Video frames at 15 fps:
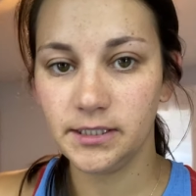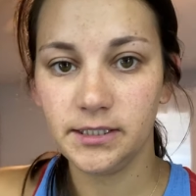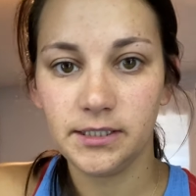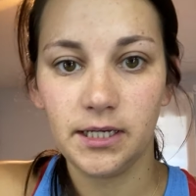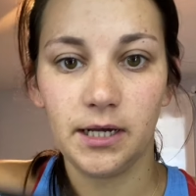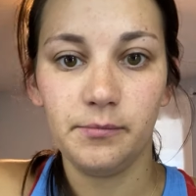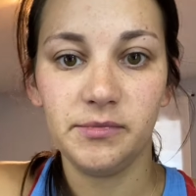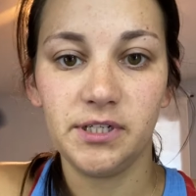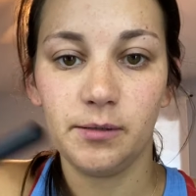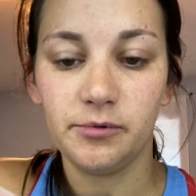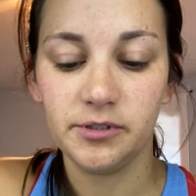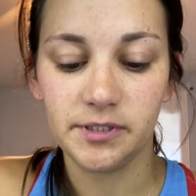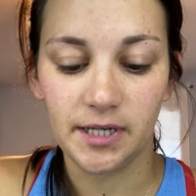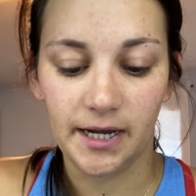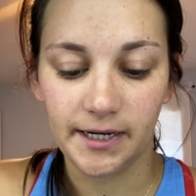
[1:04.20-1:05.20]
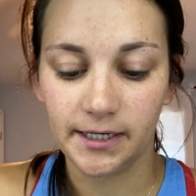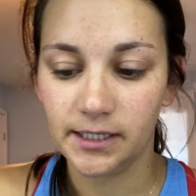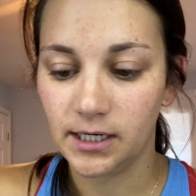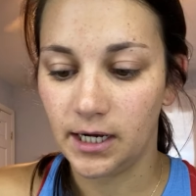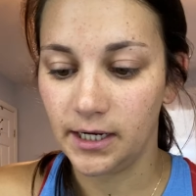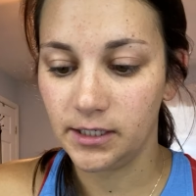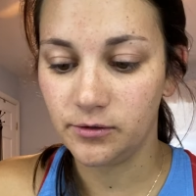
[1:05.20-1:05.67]
is double-sided.
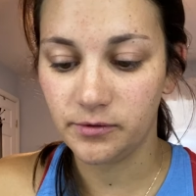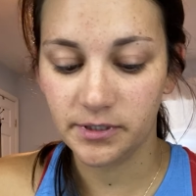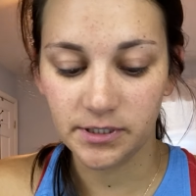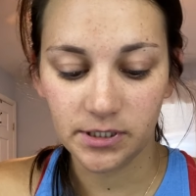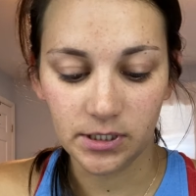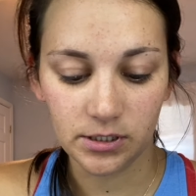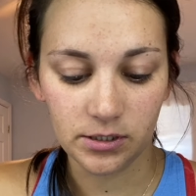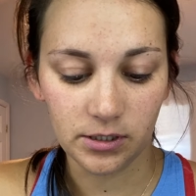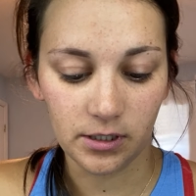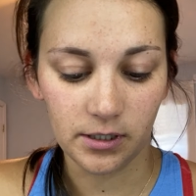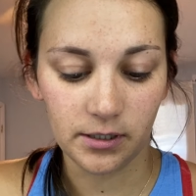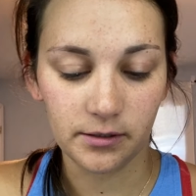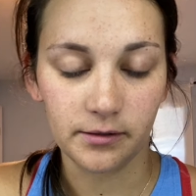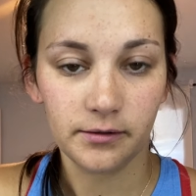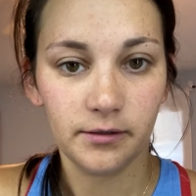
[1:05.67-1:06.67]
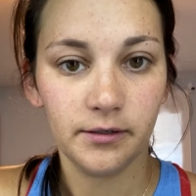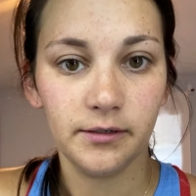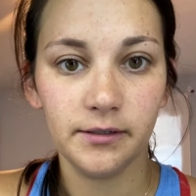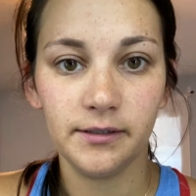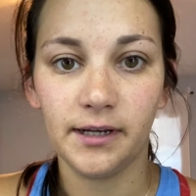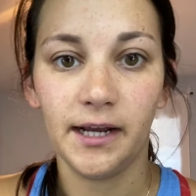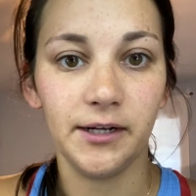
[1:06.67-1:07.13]
I always open
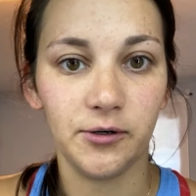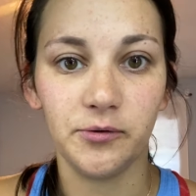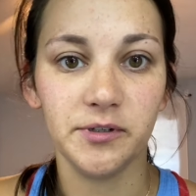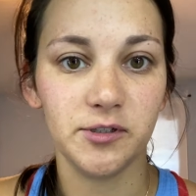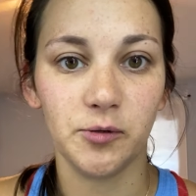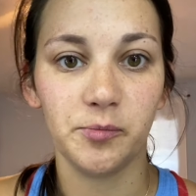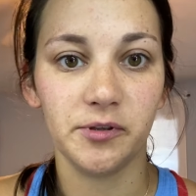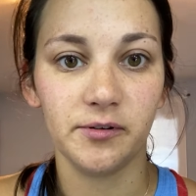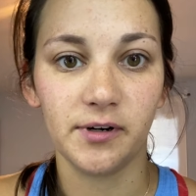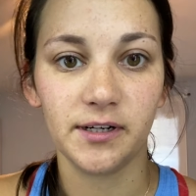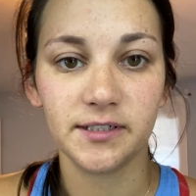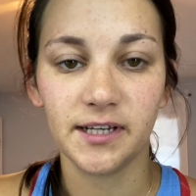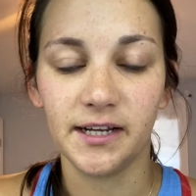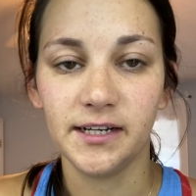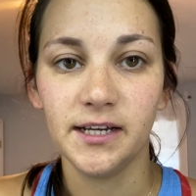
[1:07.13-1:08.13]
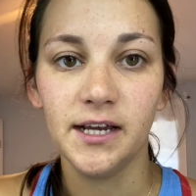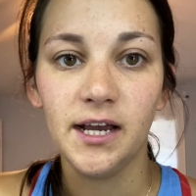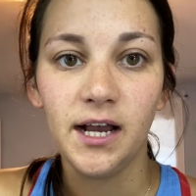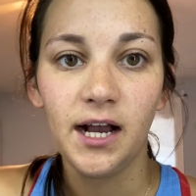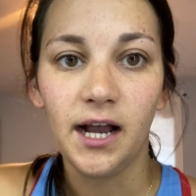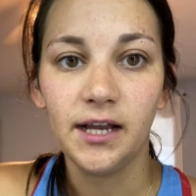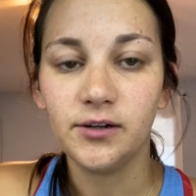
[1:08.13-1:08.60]
the wrong side.
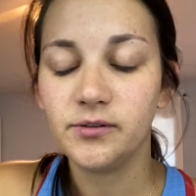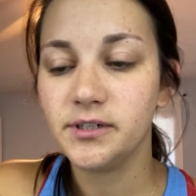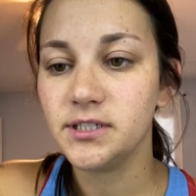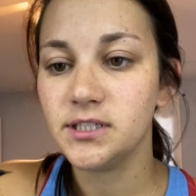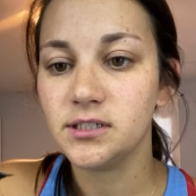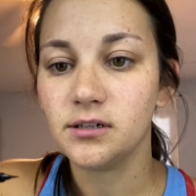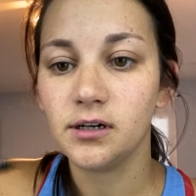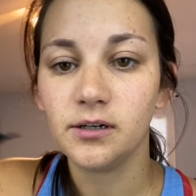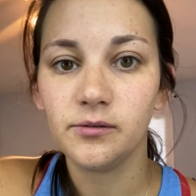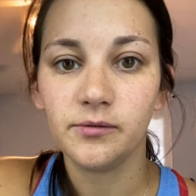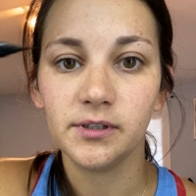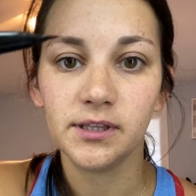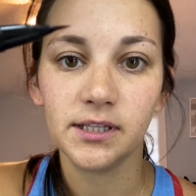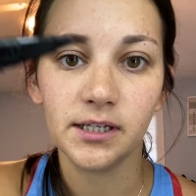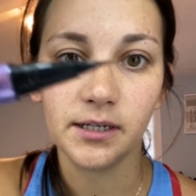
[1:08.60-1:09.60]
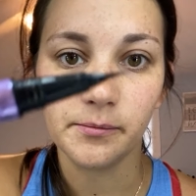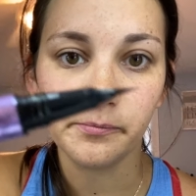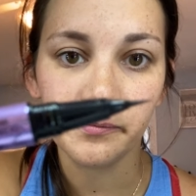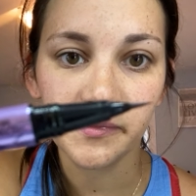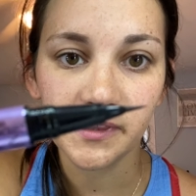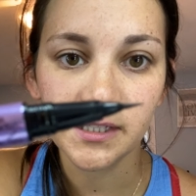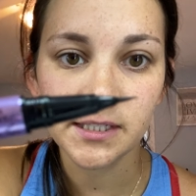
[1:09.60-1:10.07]
I always start with
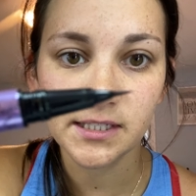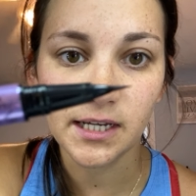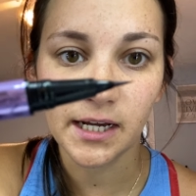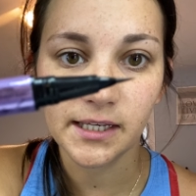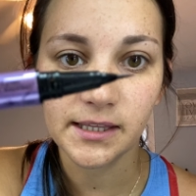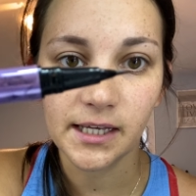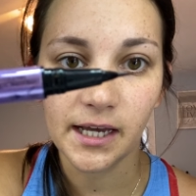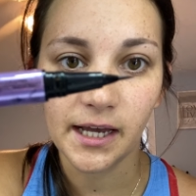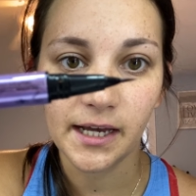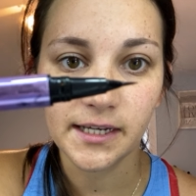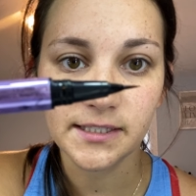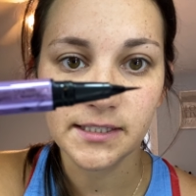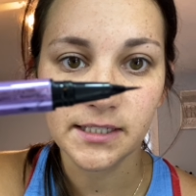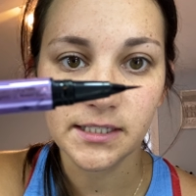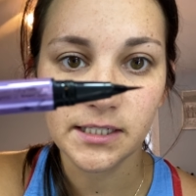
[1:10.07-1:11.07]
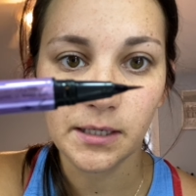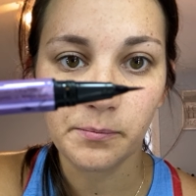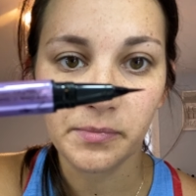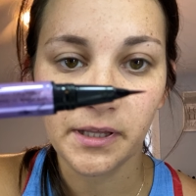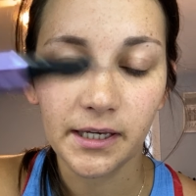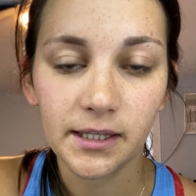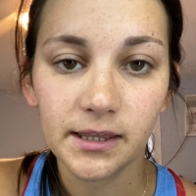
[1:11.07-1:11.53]
the side that has the tip
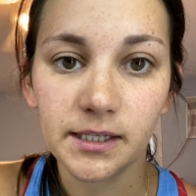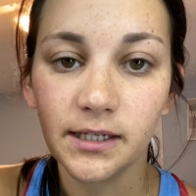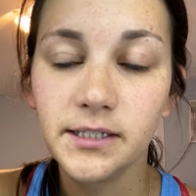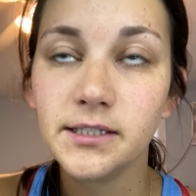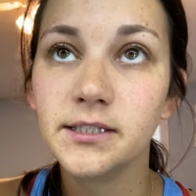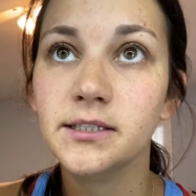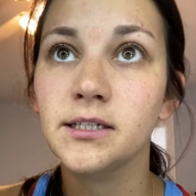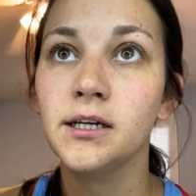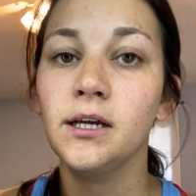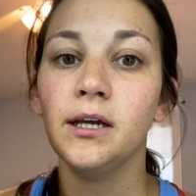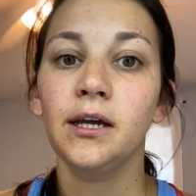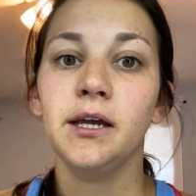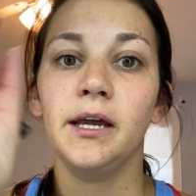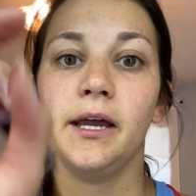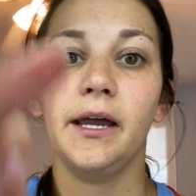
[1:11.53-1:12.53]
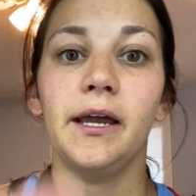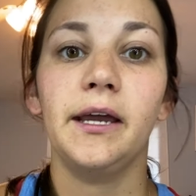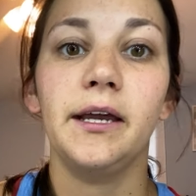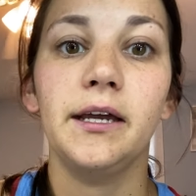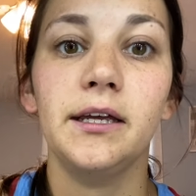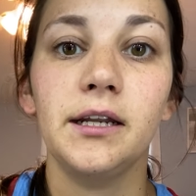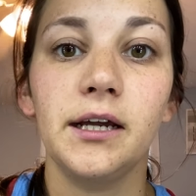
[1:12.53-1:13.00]
like this,
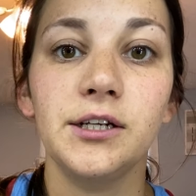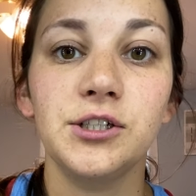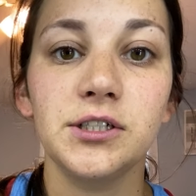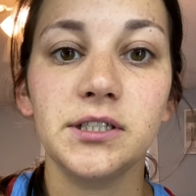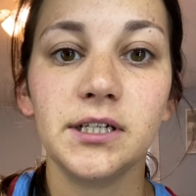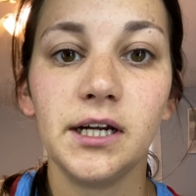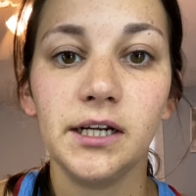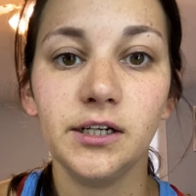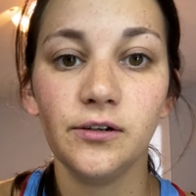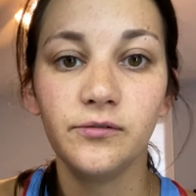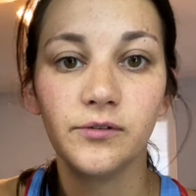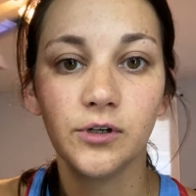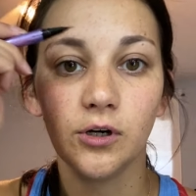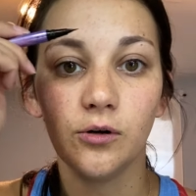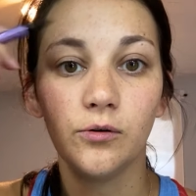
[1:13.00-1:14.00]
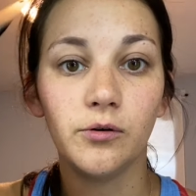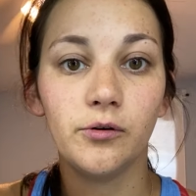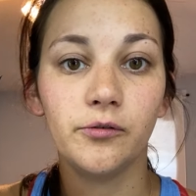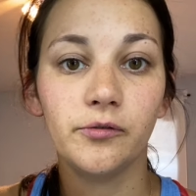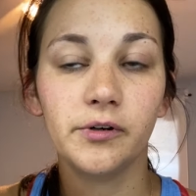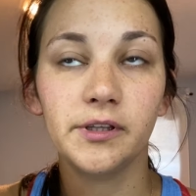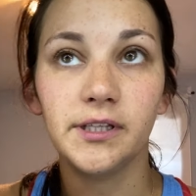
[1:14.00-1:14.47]
and I just kind of go
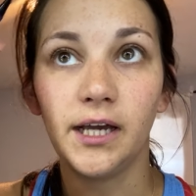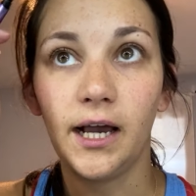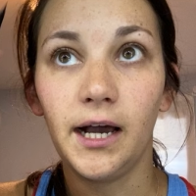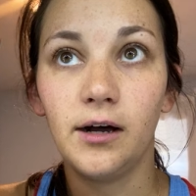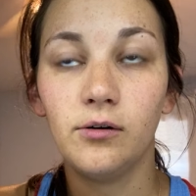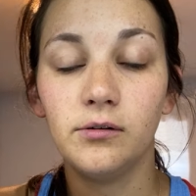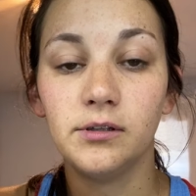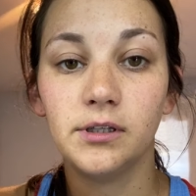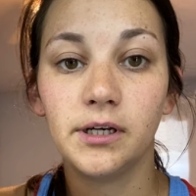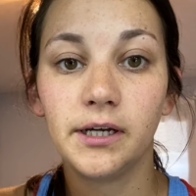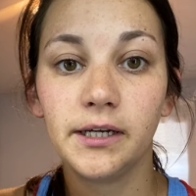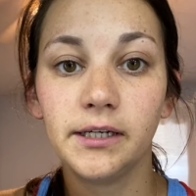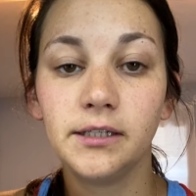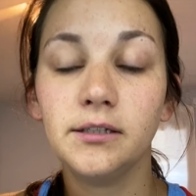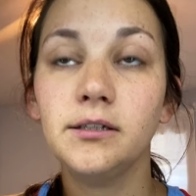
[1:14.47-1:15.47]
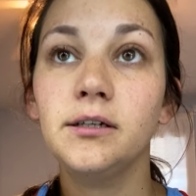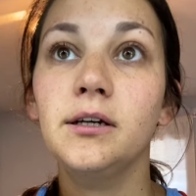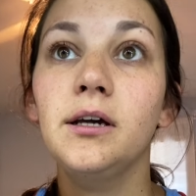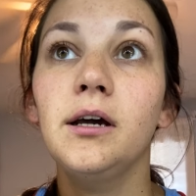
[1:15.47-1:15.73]
over the outline